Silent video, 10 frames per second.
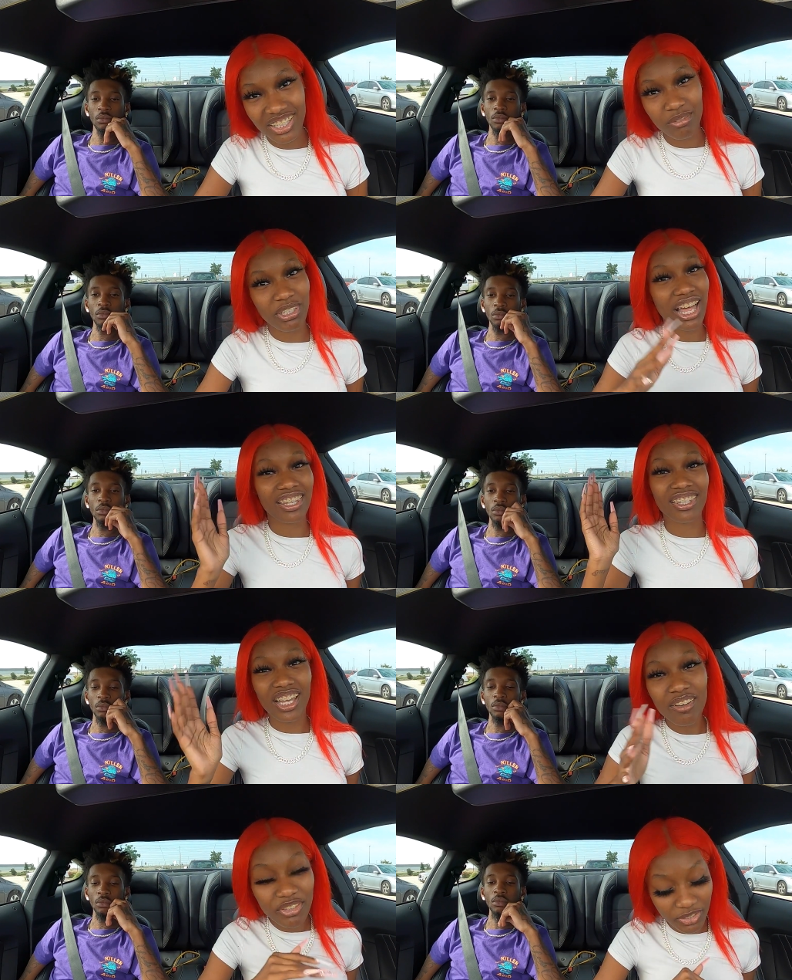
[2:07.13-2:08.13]
Speaker 1: him. Y'all
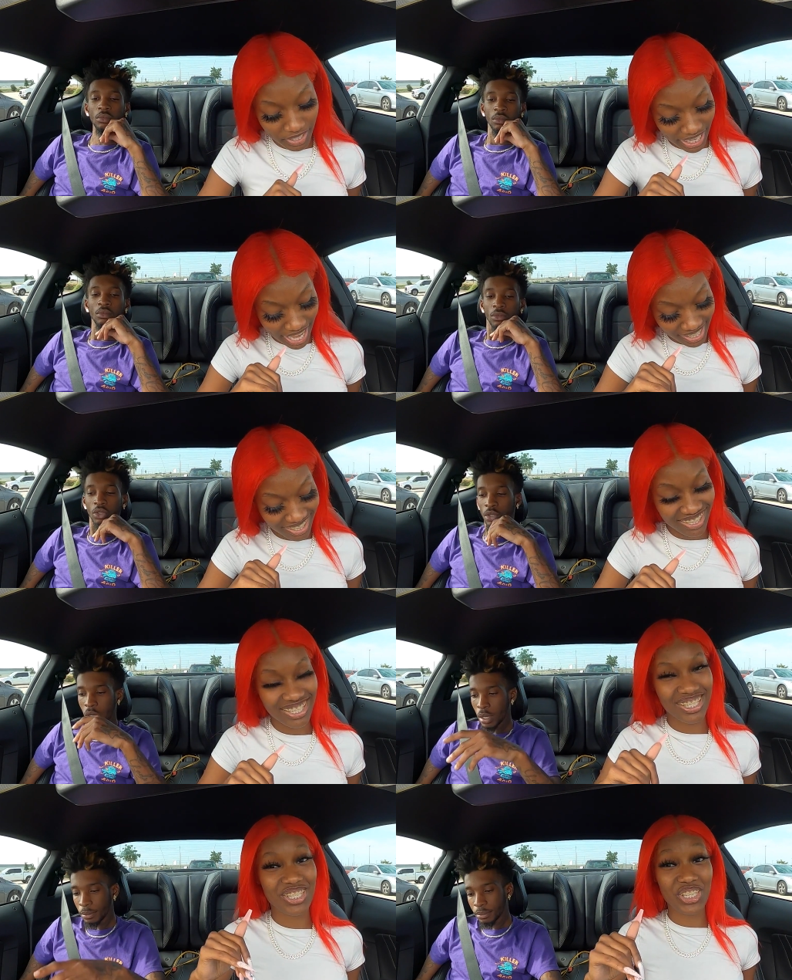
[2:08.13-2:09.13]
love the reaction. You
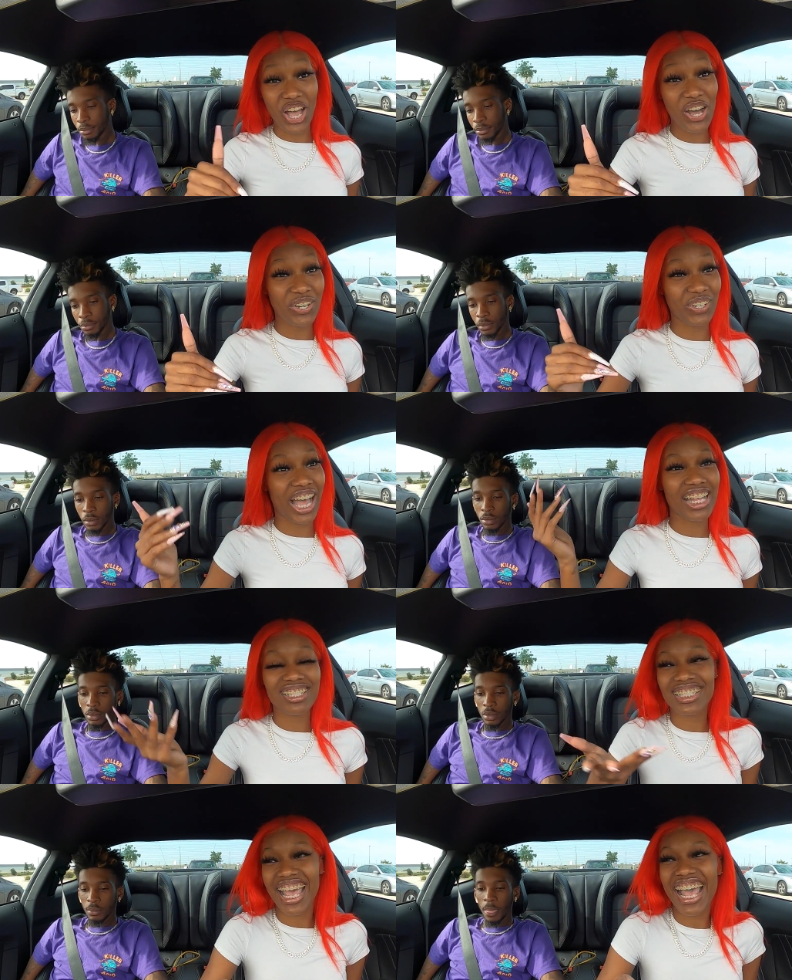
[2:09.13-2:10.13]
know so I
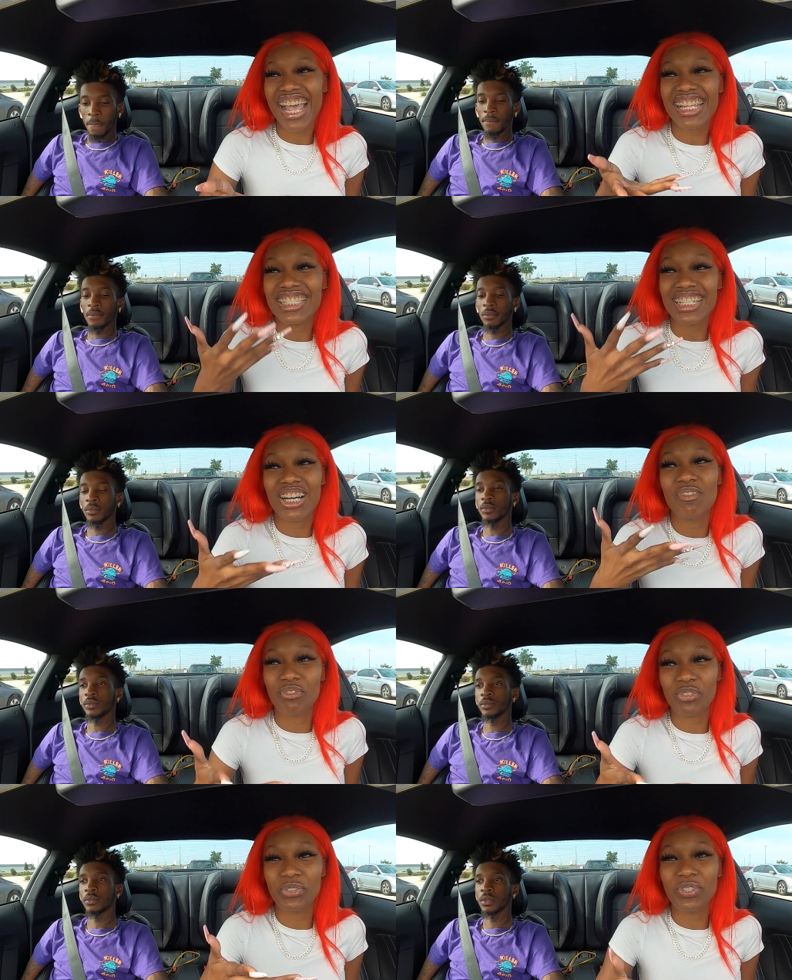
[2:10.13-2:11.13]
just had to
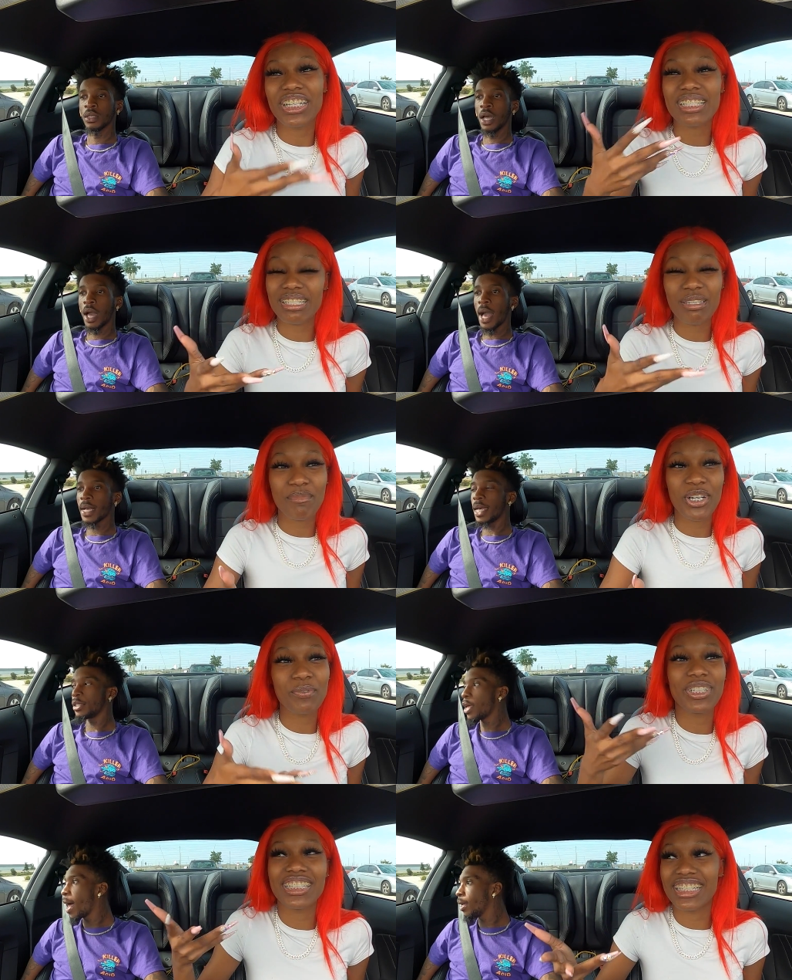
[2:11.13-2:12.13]
come through and team up
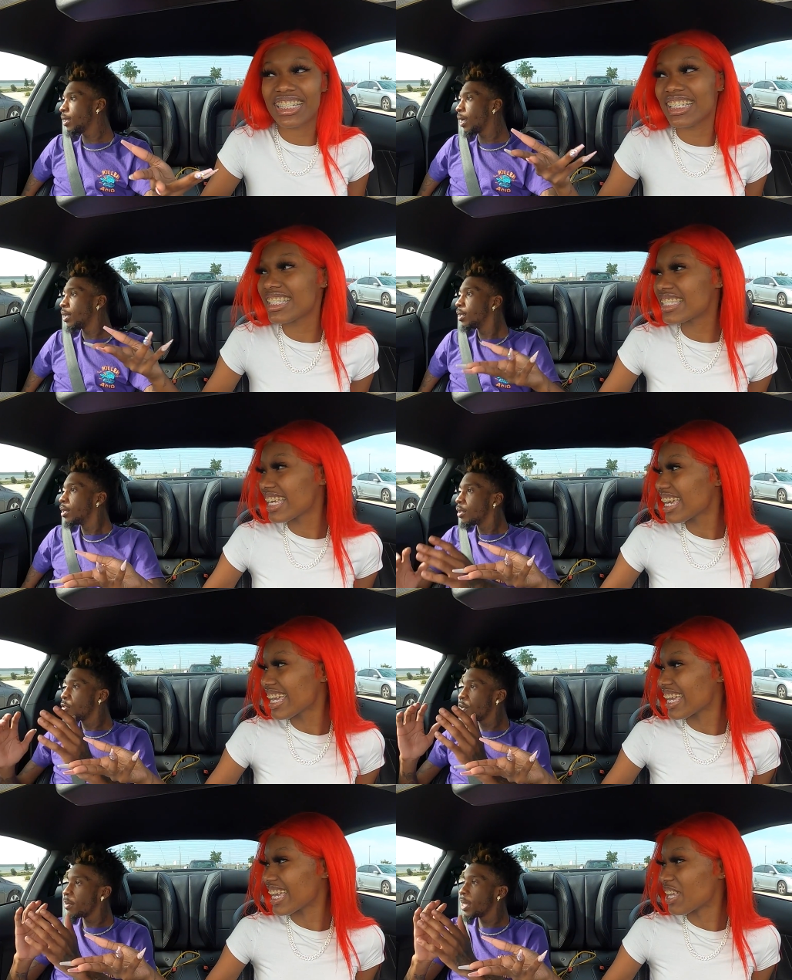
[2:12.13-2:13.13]
with I, DC.
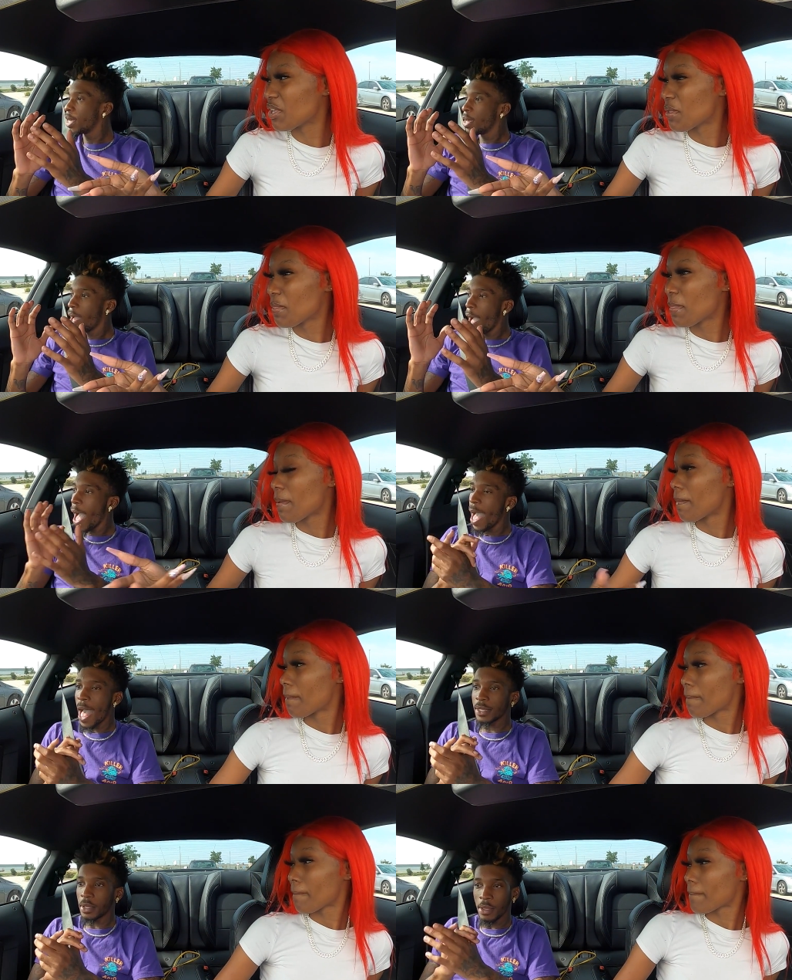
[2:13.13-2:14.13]
You
Speaker 2: me?
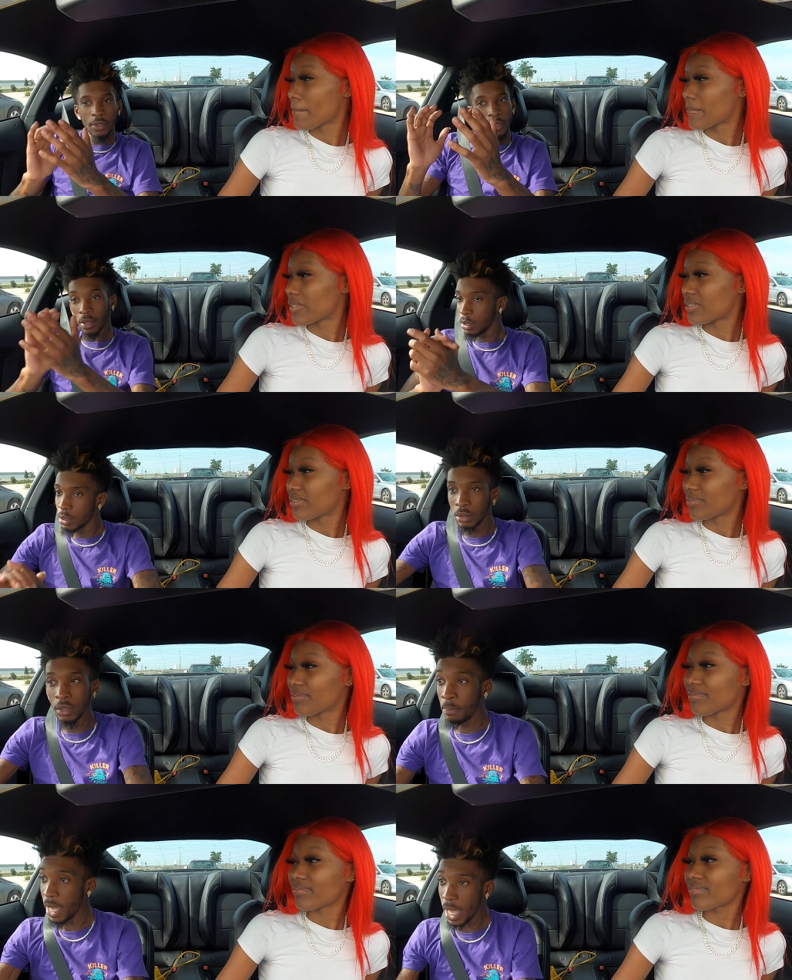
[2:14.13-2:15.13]
I,
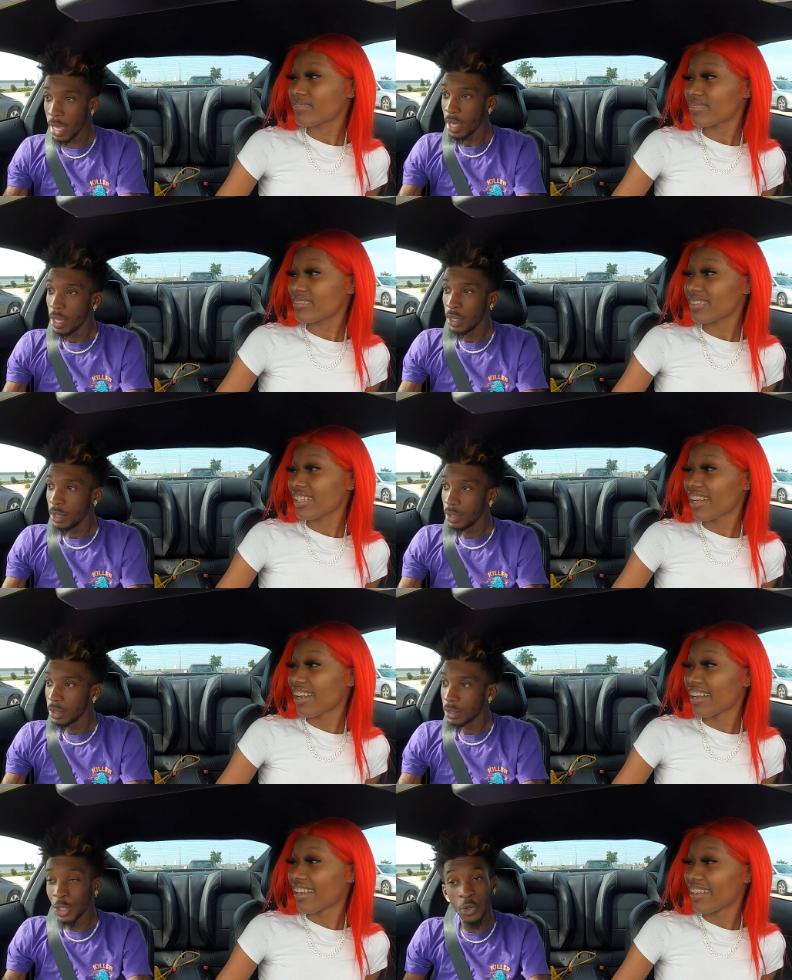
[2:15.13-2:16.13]
me,
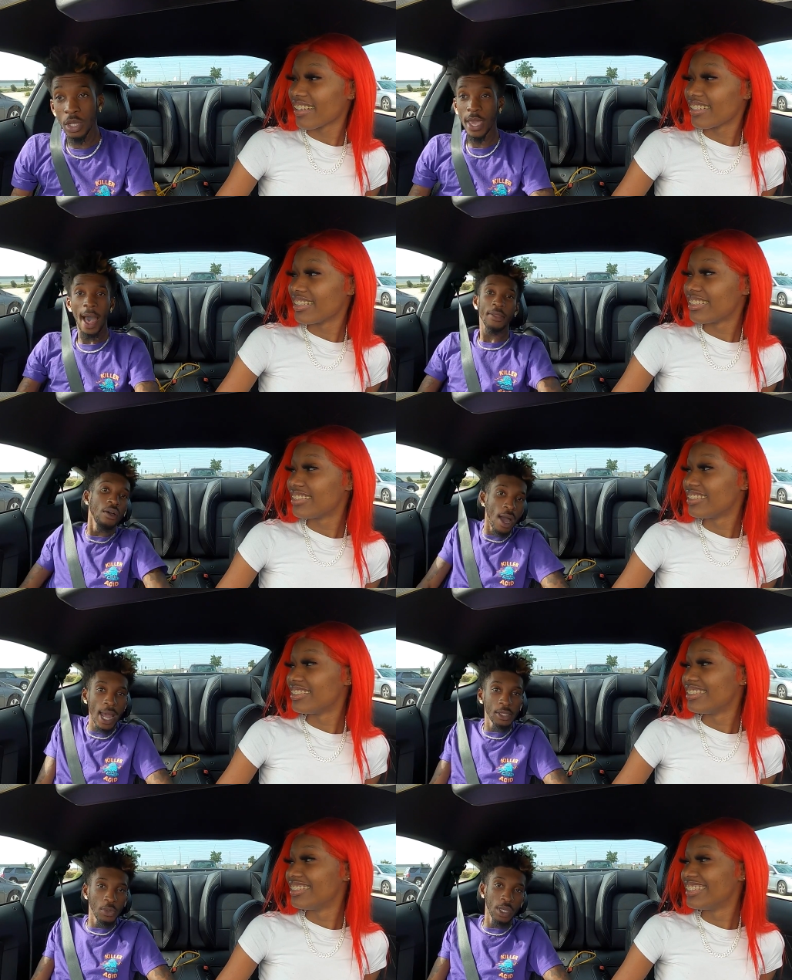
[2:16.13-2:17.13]
you y'all know how
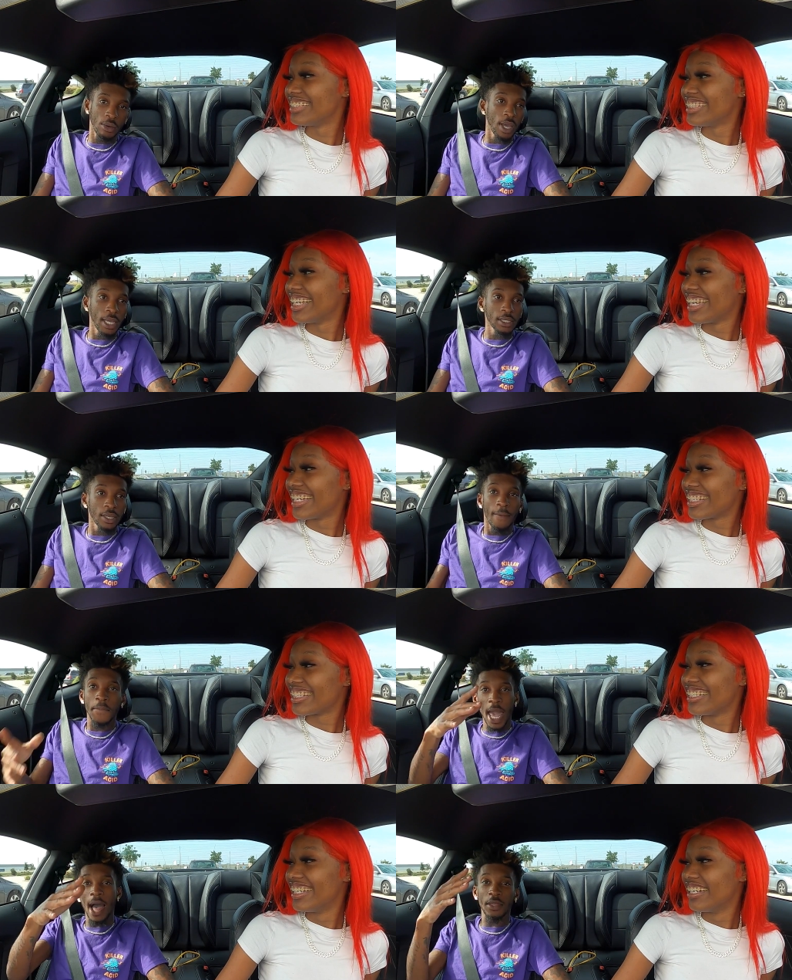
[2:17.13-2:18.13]
I do anyways.
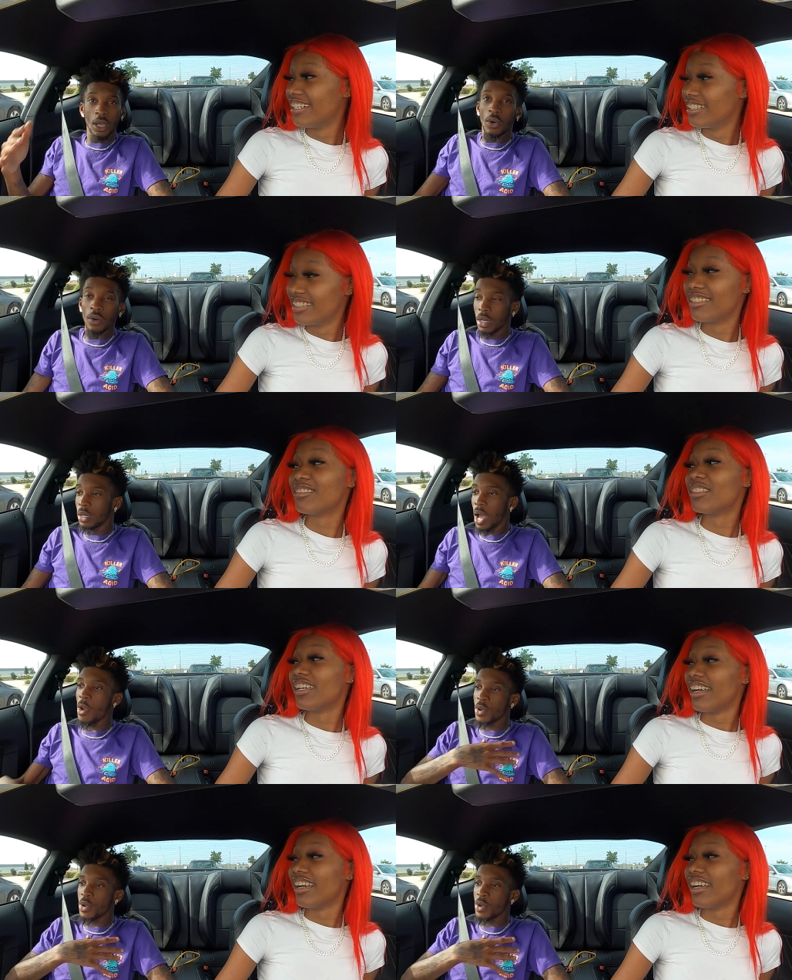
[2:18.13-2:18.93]
Y'all know I